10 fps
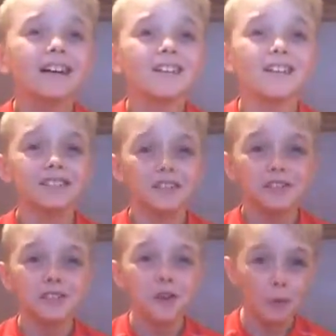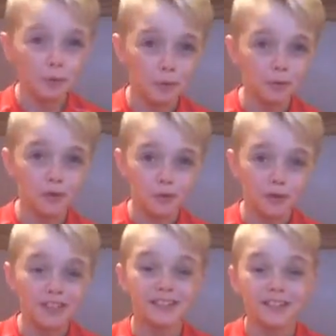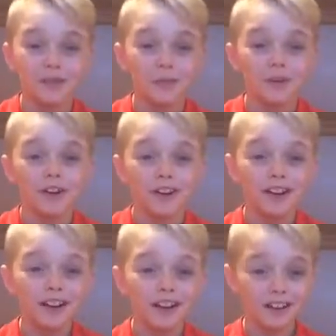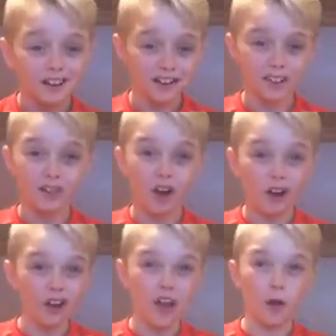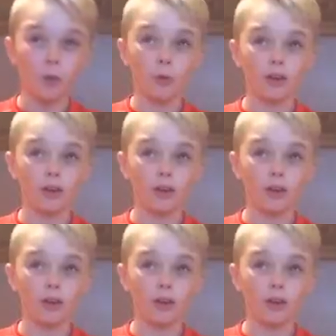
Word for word: Guys, I should upload during the summer, like not now.